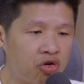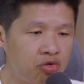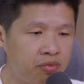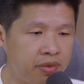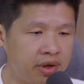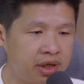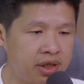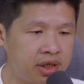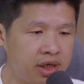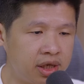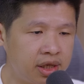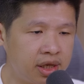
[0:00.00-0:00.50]
we
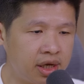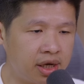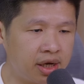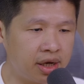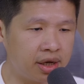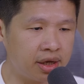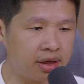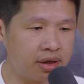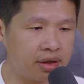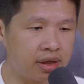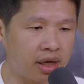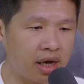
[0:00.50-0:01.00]
may see
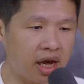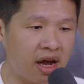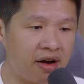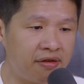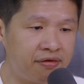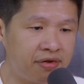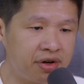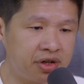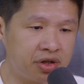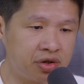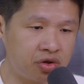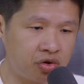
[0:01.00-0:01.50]
the
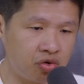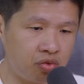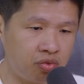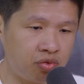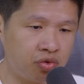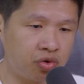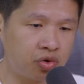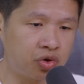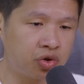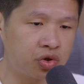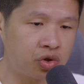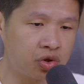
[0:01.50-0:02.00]
average
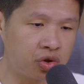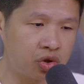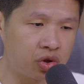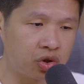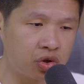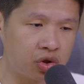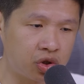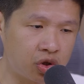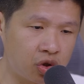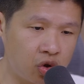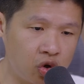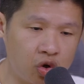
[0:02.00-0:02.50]
to
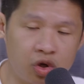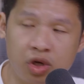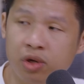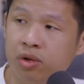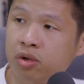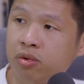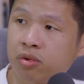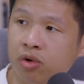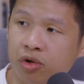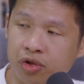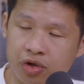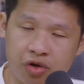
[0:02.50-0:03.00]

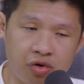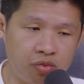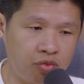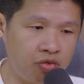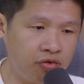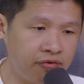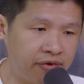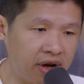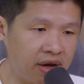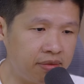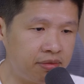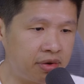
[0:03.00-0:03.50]
slowly continue to
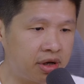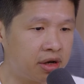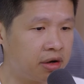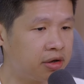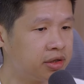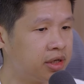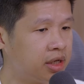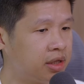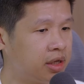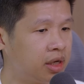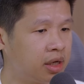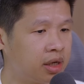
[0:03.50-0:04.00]
move up,
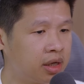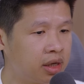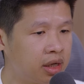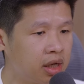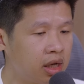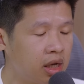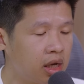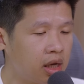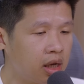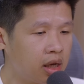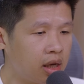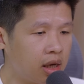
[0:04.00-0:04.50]
because I think
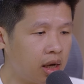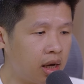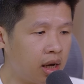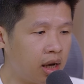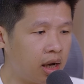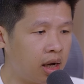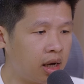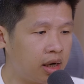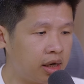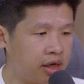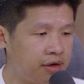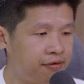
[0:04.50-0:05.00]

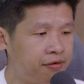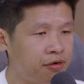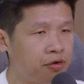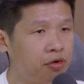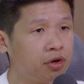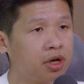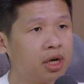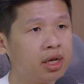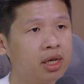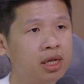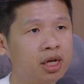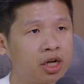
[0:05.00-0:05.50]
if you
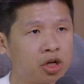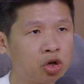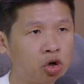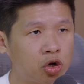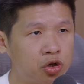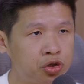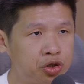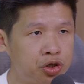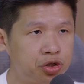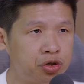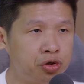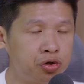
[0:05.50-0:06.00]
look at the
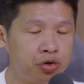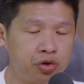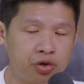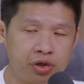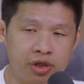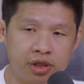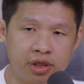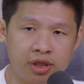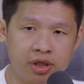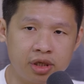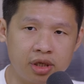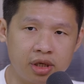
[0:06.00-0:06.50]

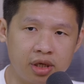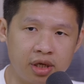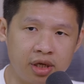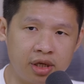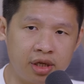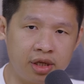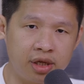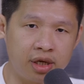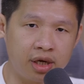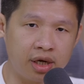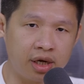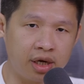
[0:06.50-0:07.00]
constitution
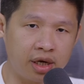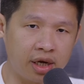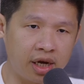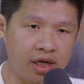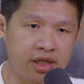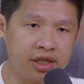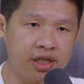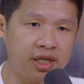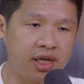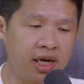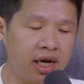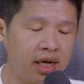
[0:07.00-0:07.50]
in the
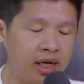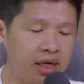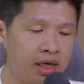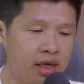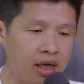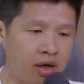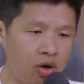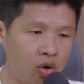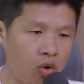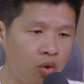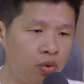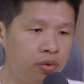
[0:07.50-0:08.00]
STI
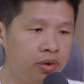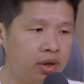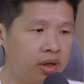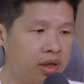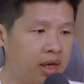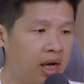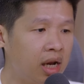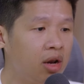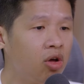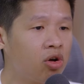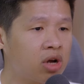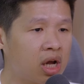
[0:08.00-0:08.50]
alone,
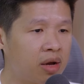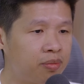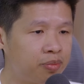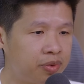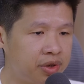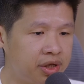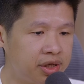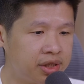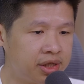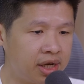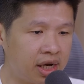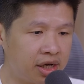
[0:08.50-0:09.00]
there are a lot of
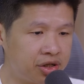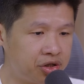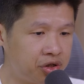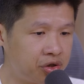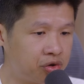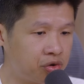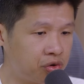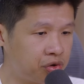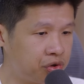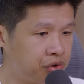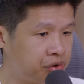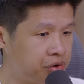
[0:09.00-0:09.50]
companies that are actually
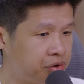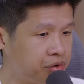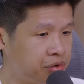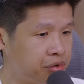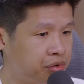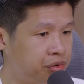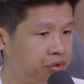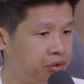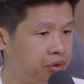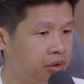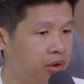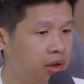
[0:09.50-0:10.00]
going
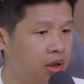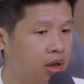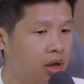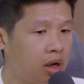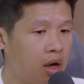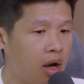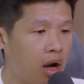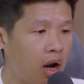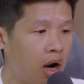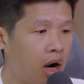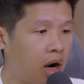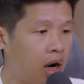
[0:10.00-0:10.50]
through
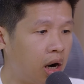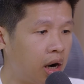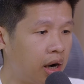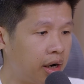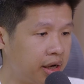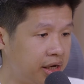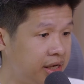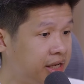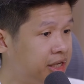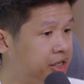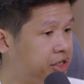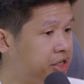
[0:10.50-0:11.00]

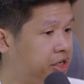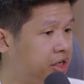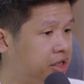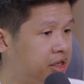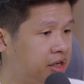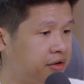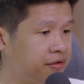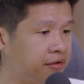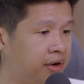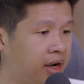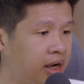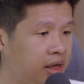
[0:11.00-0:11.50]

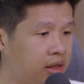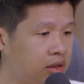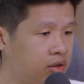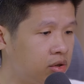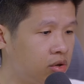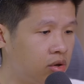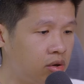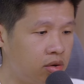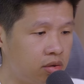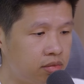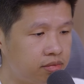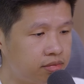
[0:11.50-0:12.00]
initiative, right?
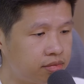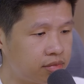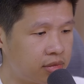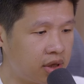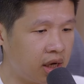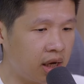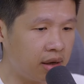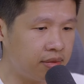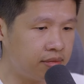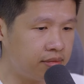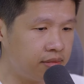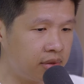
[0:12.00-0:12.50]
So
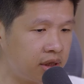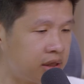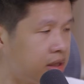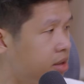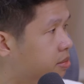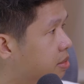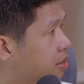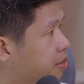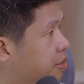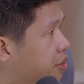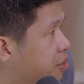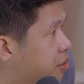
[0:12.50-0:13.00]

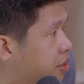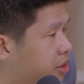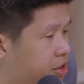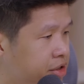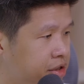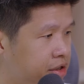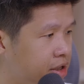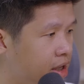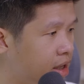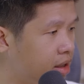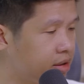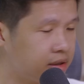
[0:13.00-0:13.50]
Victor, maybe you want to
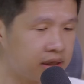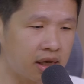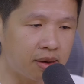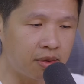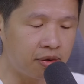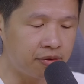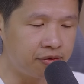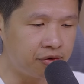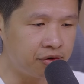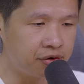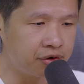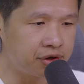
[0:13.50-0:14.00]
share some
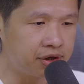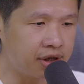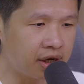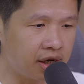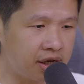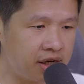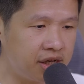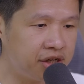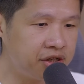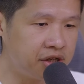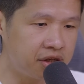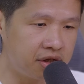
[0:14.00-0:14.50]
of those
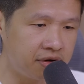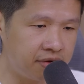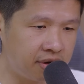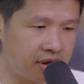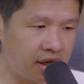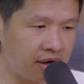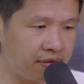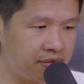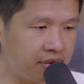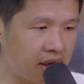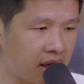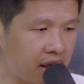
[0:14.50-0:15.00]
initiatives that
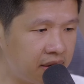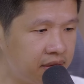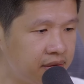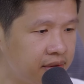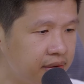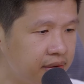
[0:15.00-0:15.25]
they've done.